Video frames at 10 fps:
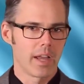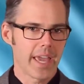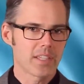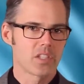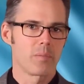
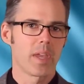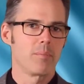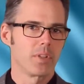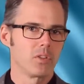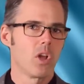
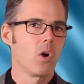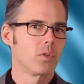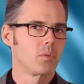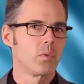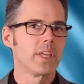estimate below
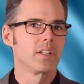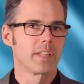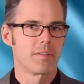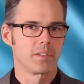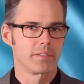the real
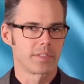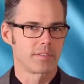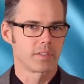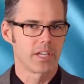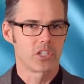level of
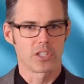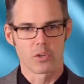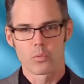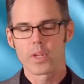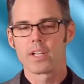inflation,
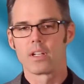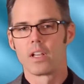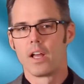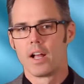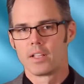the
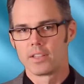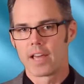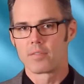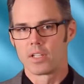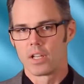real
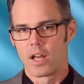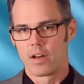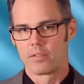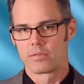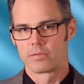level
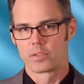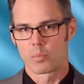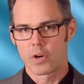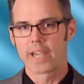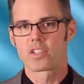of the
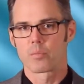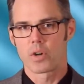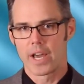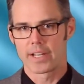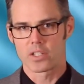price of
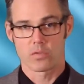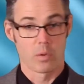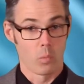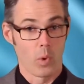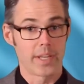products
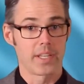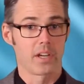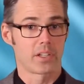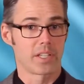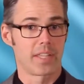from one
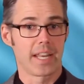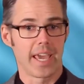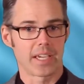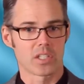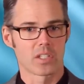year to the
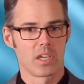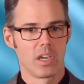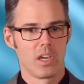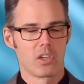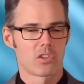next.
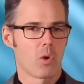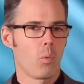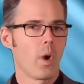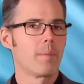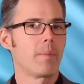So
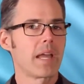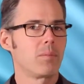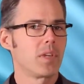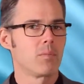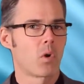what
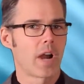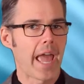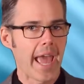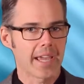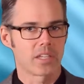might be a more
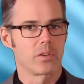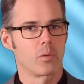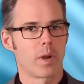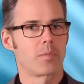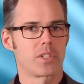
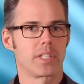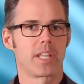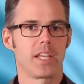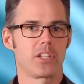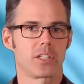accurate
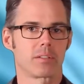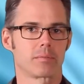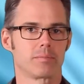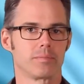representation?